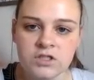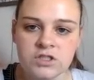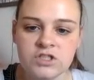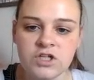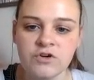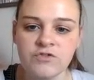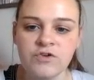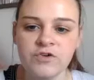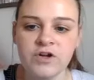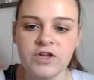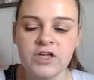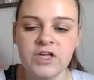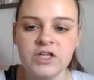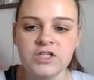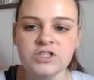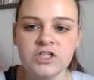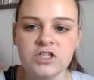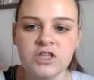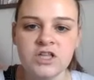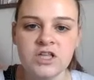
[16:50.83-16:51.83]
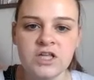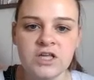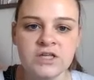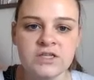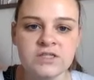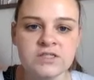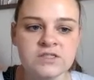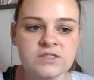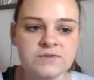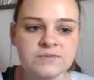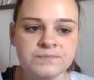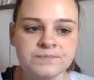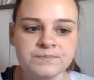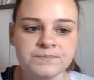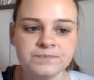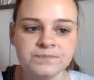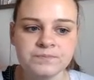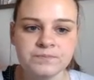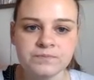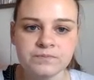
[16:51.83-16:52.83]
So for each of these,
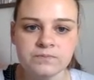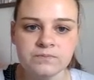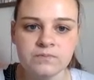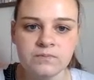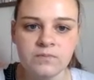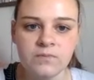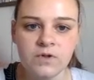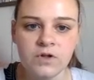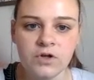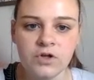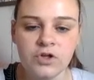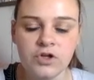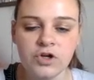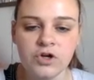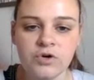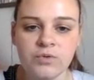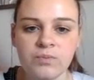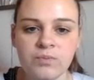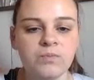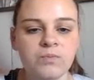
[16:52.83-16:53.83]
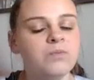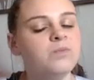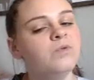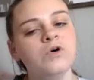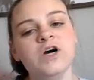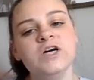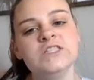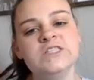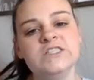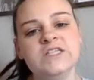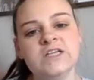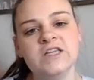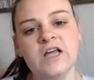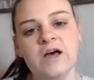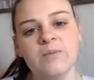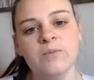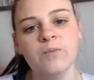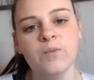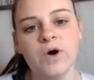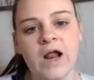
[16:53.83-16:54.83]
you're listing
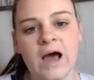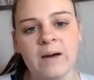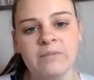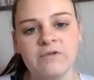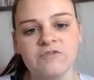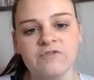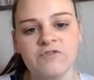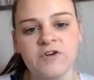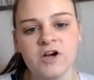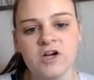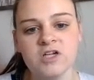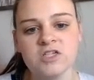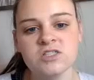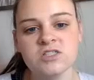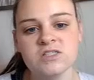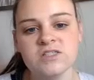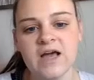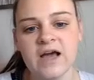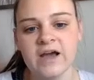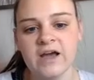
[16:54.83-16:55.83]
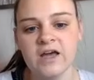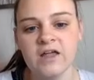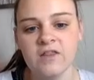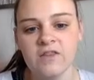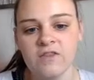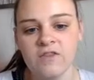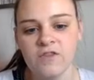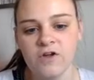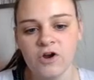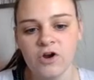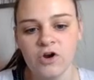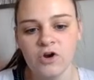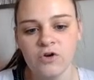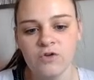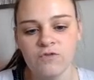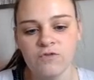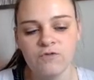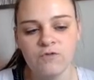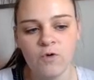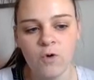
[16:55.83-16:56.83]
them what happened first, second,
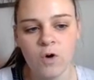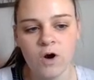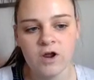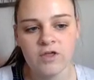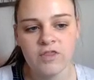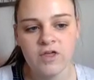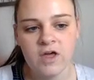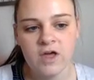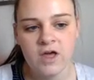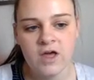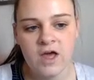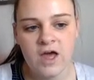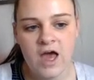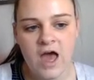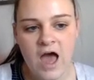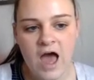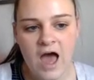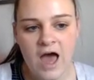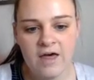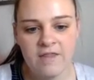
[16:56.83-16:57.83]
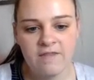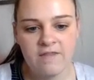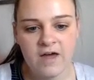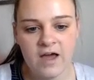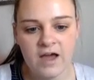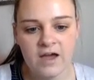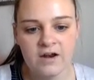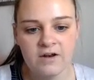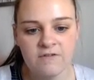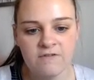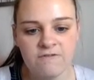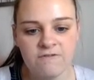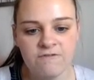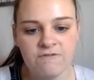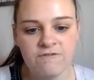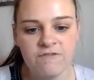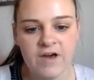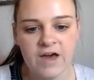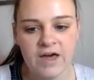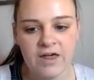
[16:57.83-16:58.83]
third, fourth, and then
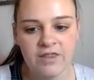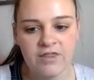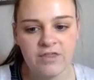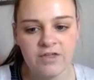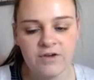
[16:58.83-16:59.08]
fifth.